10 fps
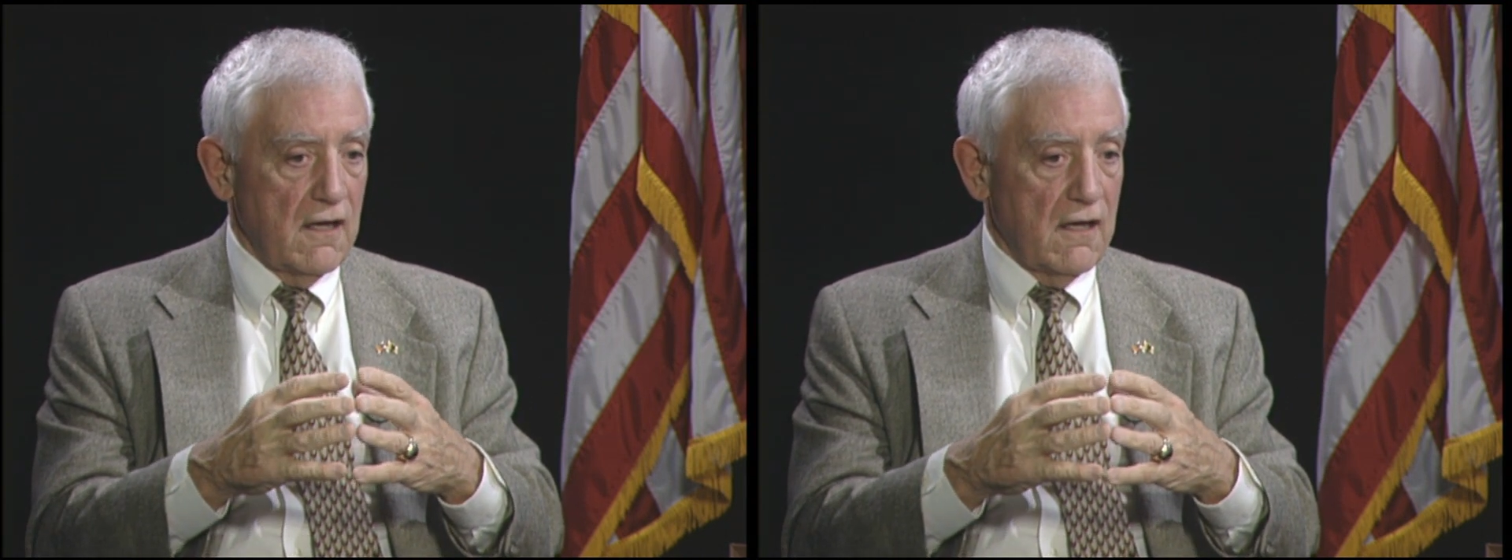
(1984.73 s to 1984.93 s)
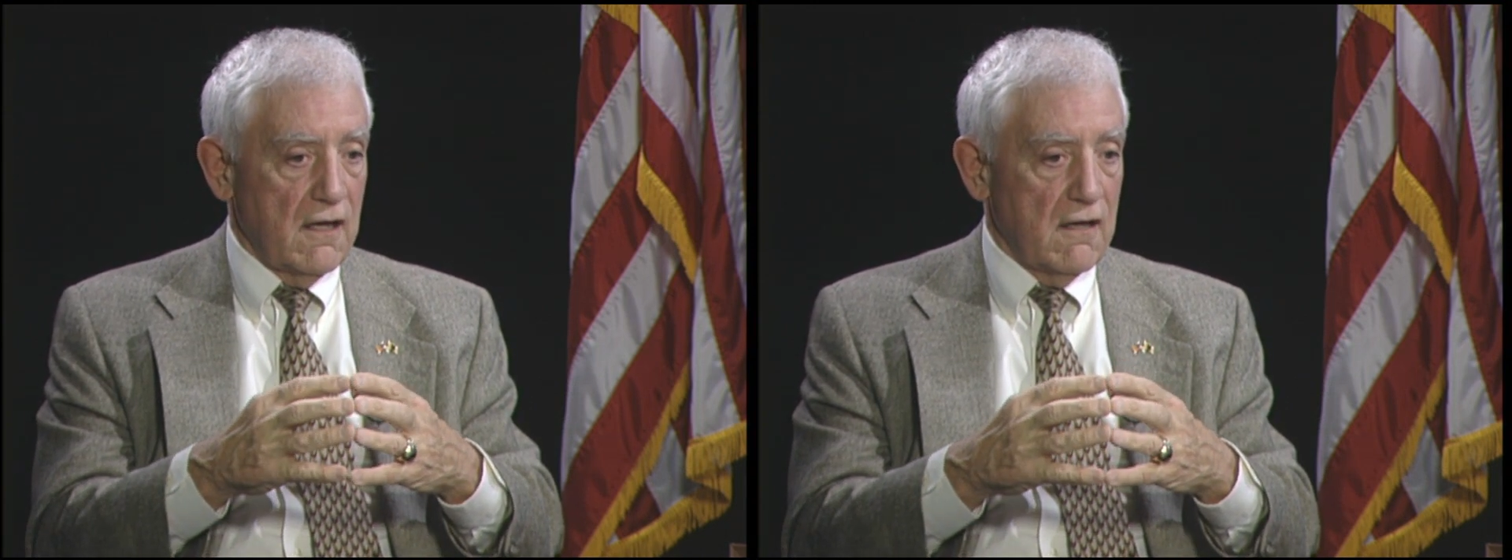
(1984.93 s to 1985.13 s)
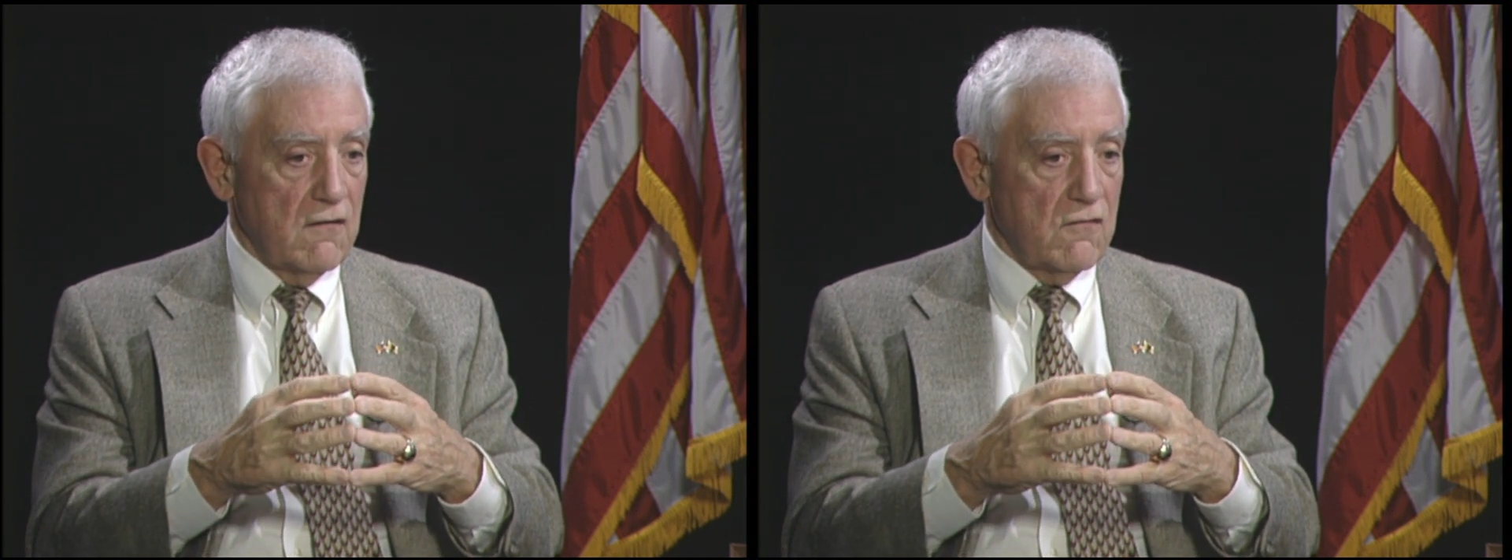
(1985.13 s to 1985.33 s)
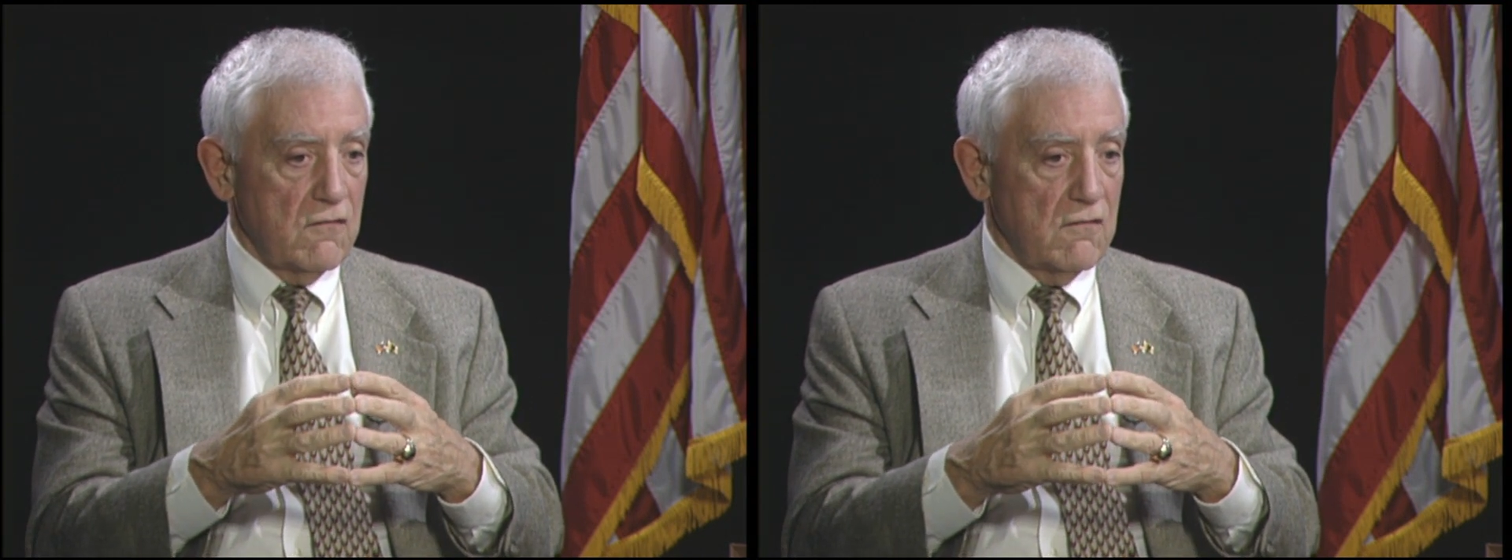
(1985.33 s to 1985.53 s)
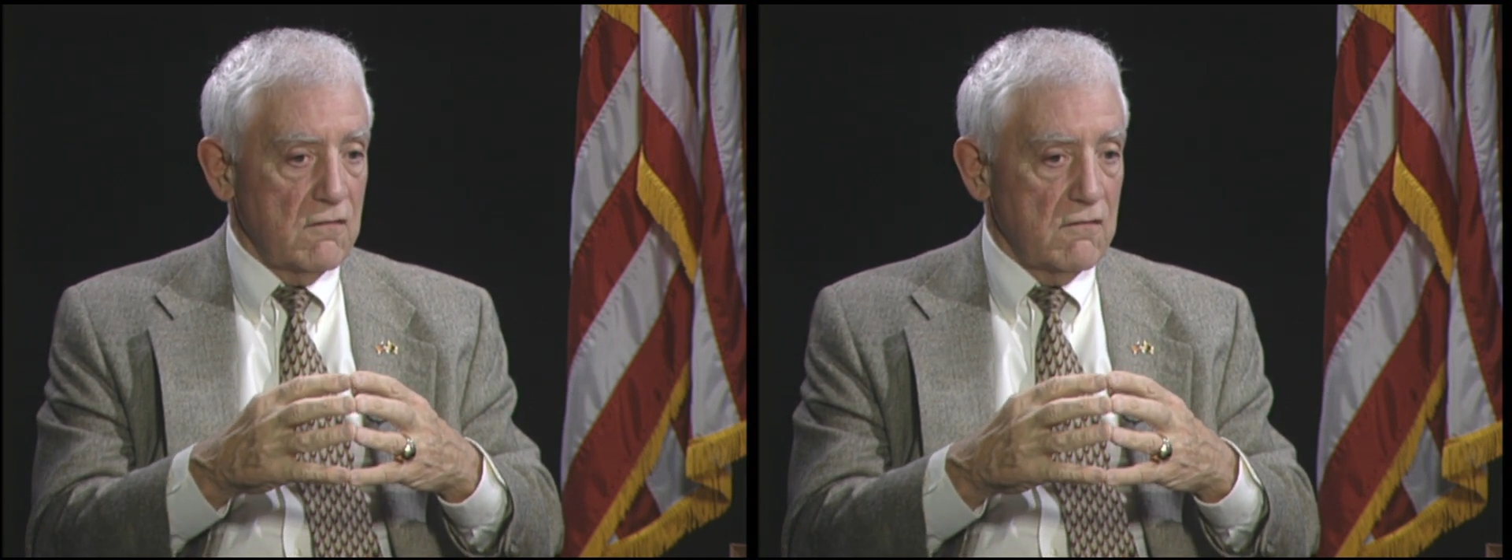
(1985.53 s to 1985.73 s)
And,
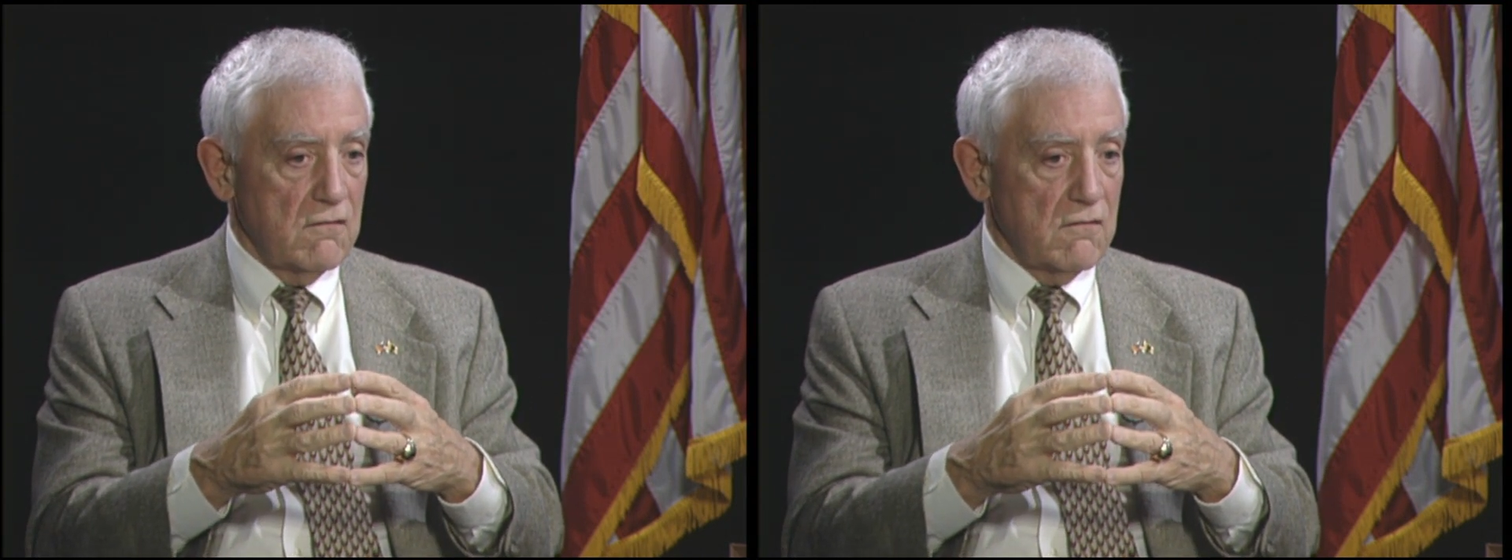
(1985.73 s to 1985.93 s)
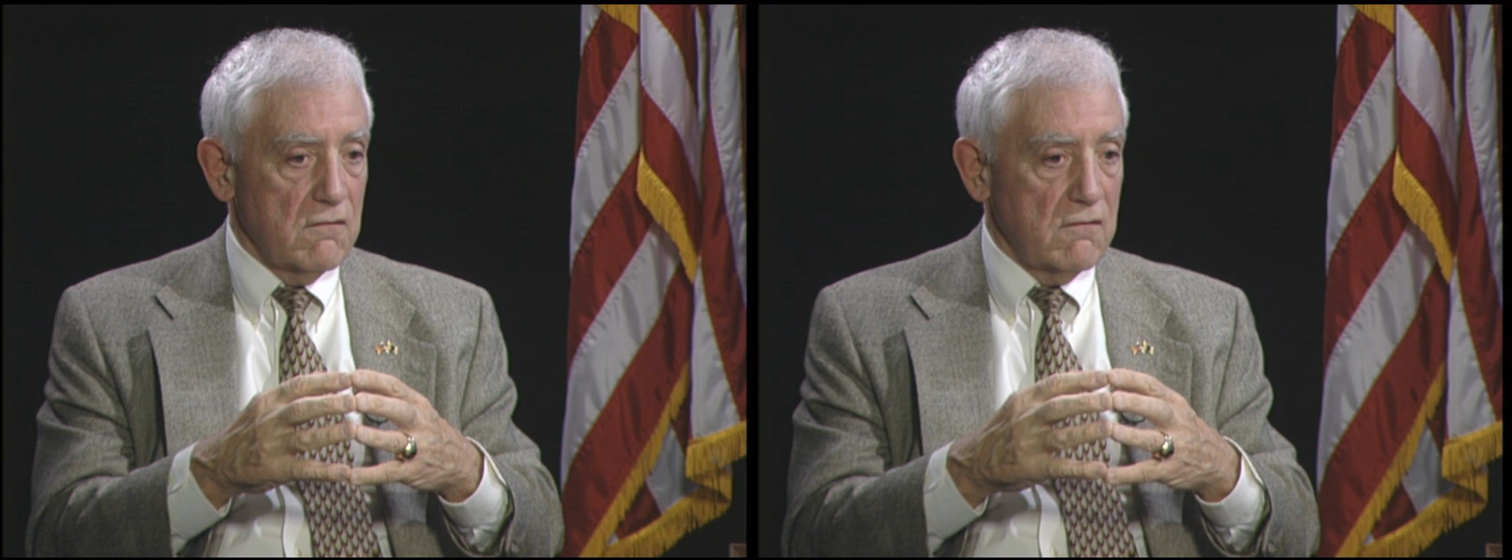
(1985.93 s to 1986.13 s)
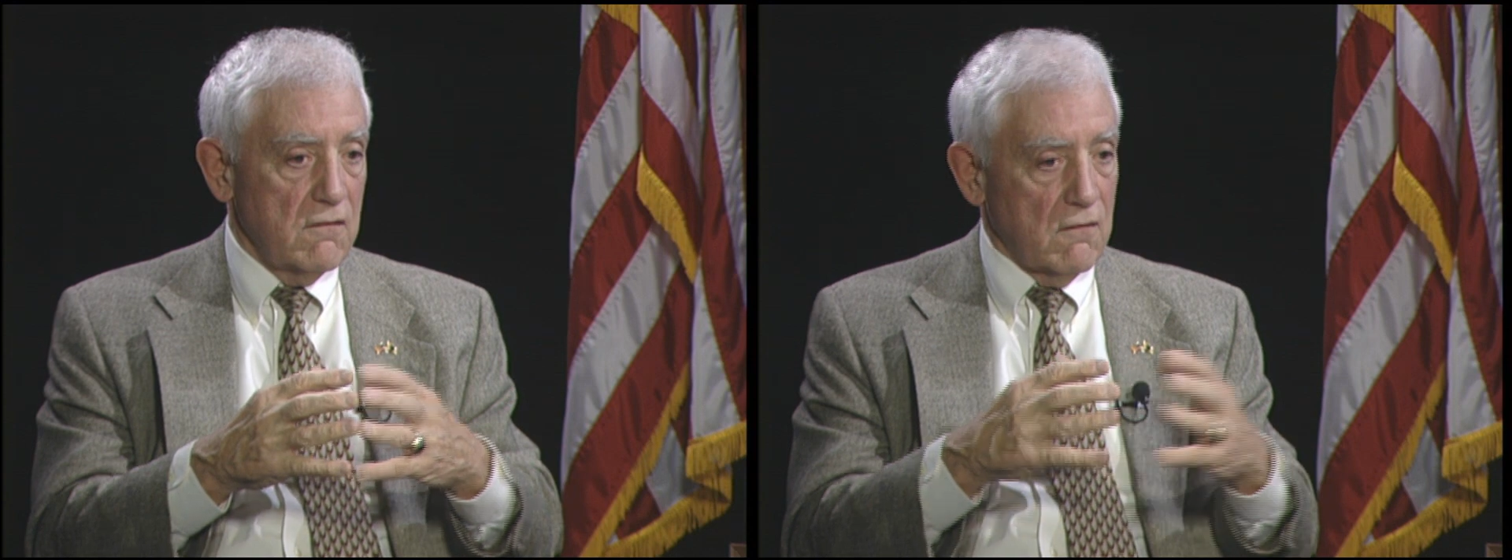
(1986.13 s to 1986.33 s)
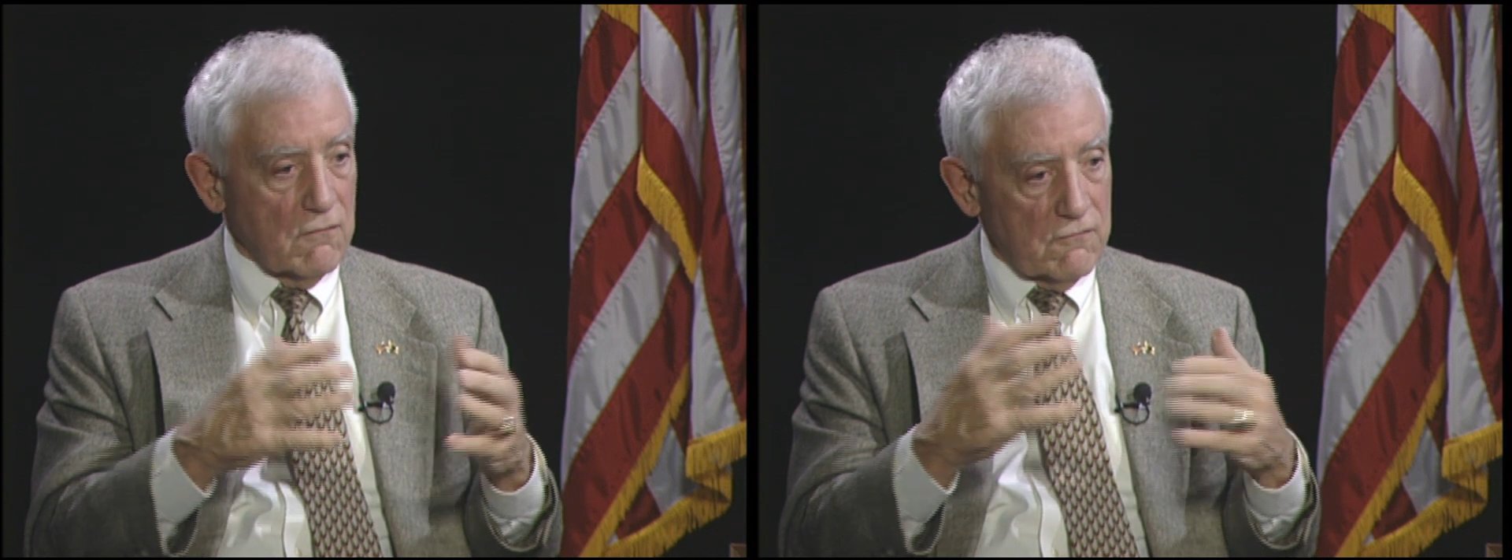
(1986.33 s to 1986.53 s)
you know,